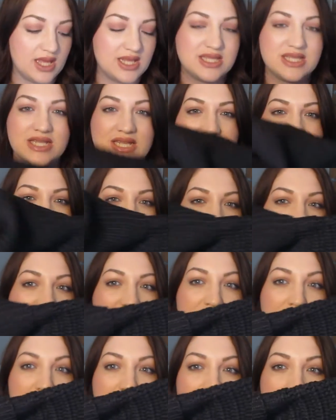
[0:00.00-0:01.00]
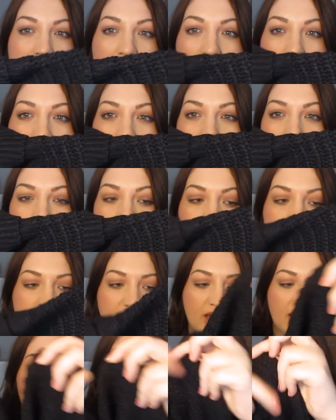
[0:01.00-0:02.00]
It's knitted, and
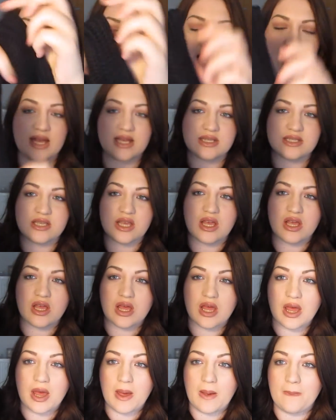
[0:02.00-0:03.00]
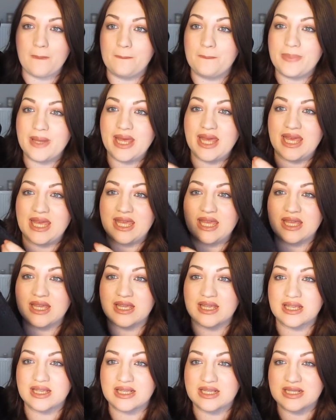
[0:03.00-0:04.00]
it has big
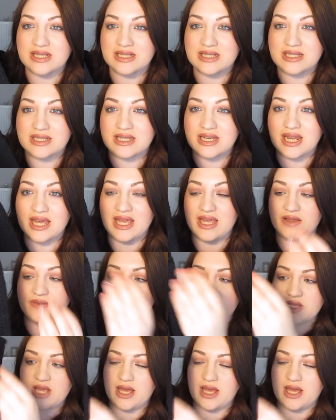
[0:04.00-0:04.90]
sleeves.